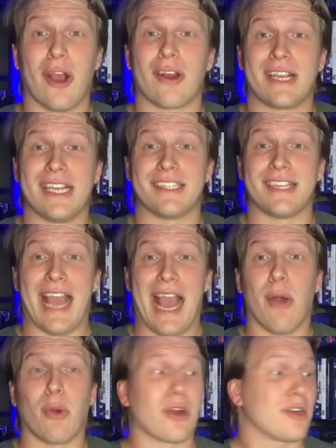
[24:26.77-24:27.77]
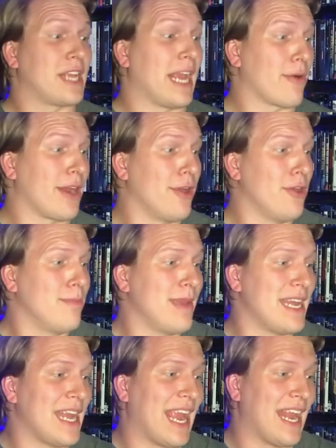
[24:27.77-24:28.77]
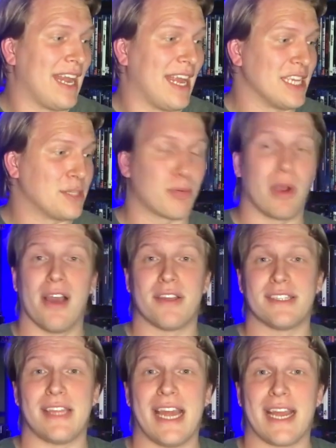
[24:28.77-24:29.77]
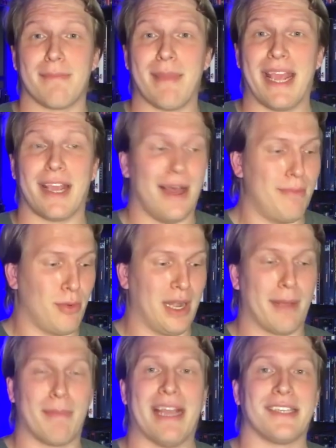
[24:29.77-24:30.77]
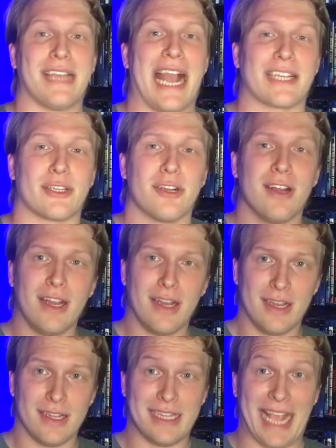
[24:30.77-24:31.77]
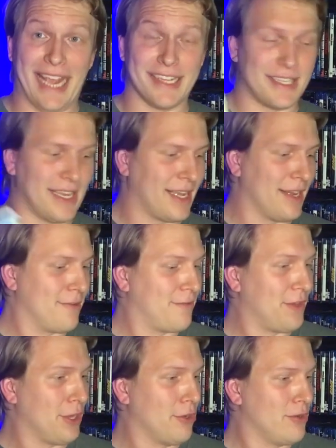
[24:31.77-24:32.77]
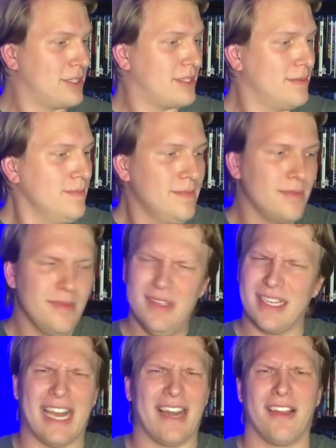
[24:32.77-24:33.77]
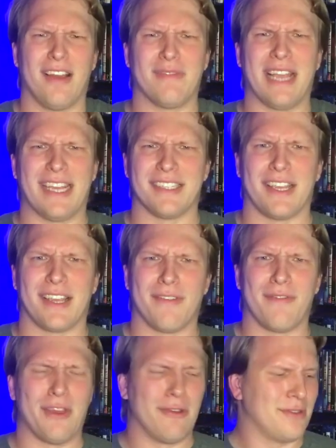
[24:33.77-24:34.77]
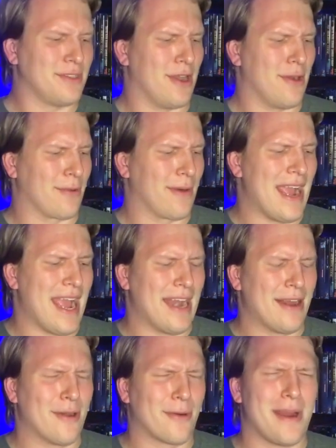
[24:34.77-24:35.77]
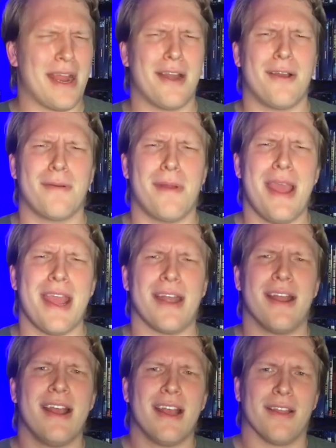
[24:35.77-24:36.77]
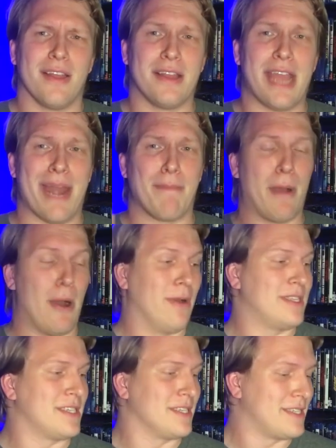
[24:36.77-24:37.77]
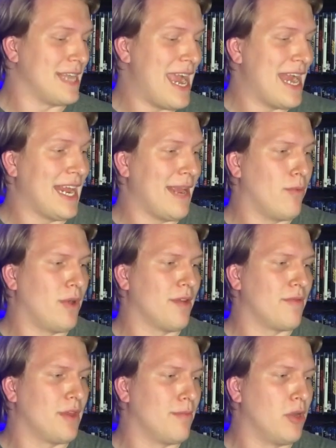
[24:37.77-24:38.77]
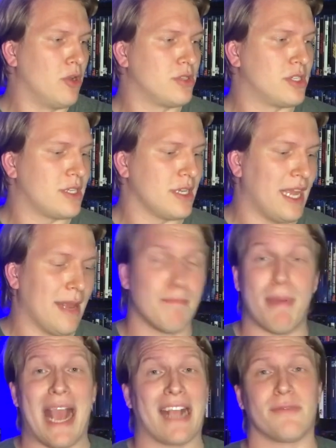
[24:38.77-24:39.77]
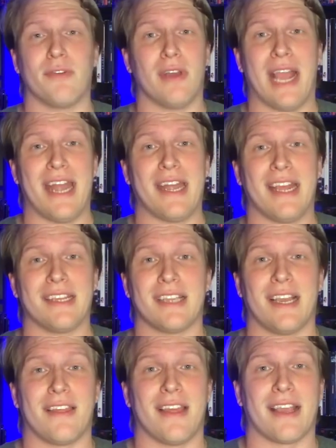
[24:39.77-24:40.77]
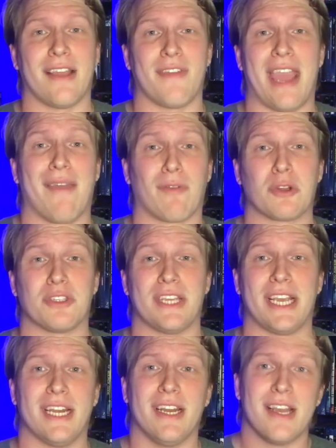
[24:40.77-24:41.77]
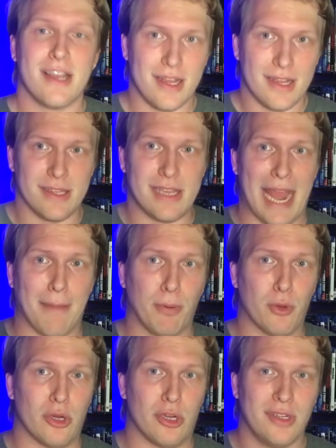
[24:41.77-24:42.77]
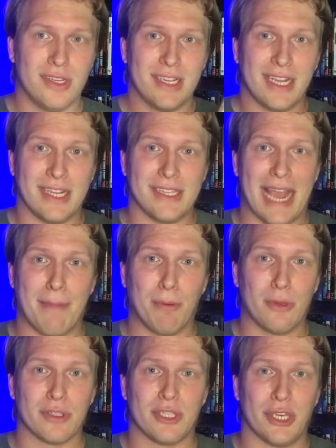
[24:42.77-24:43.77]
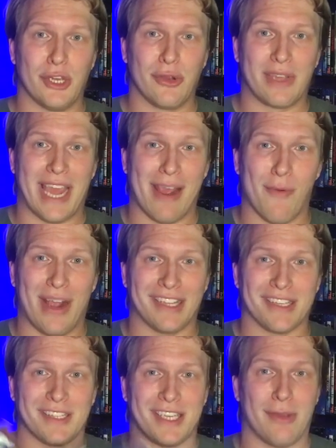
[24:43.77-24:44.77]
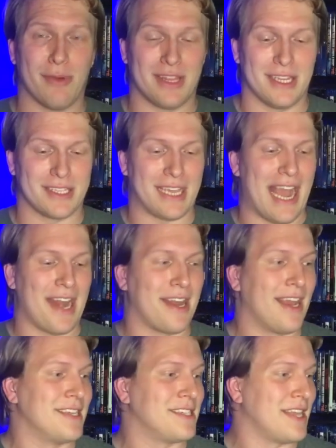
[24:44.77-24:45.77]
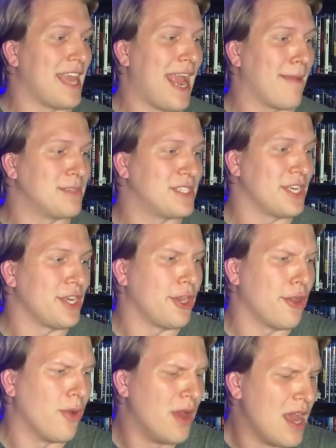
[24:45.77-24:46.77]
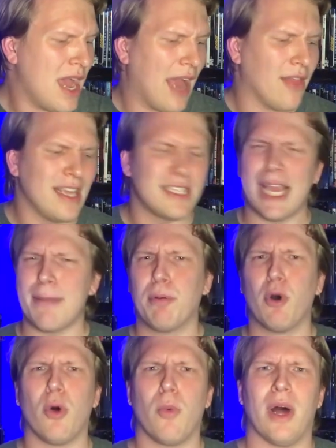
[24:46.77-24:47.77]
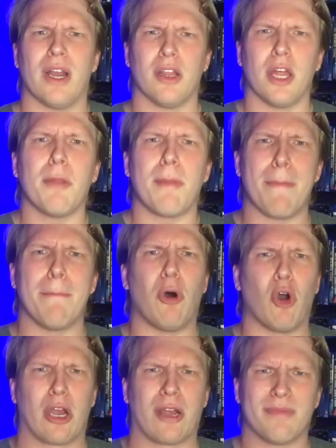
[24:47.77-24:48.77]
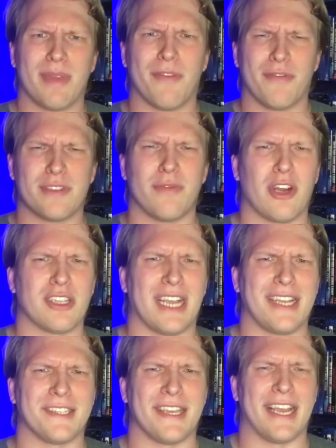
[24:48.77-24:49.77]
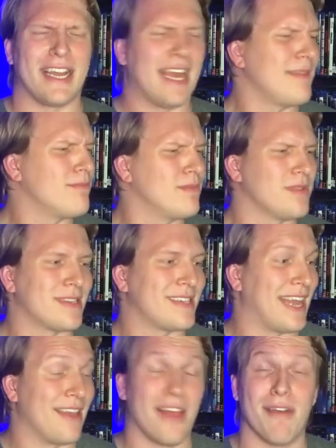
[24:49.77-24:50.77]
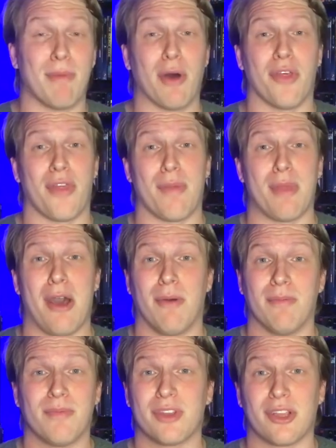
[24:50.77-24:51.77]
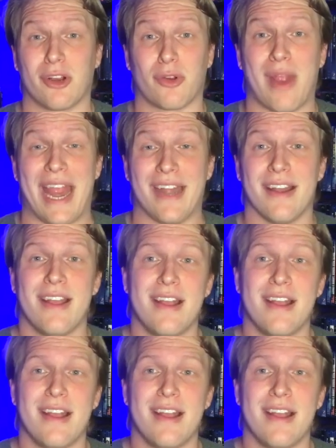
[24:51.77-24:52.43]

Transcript: Darkest Hour, Gary Oldman and his prosthetic makeup winning Best Actor. Dazed and Confused, gotta love Dazed and Confused, alright. The Dead Poets Society, one of the most impactful endings I think I've ever seen. Deadpool and Deadpool 2, can't wait to see what this guy does in the MCU. I like Deadpool 1 a little bit more, as far as I see it. I love both of them, though. They're great.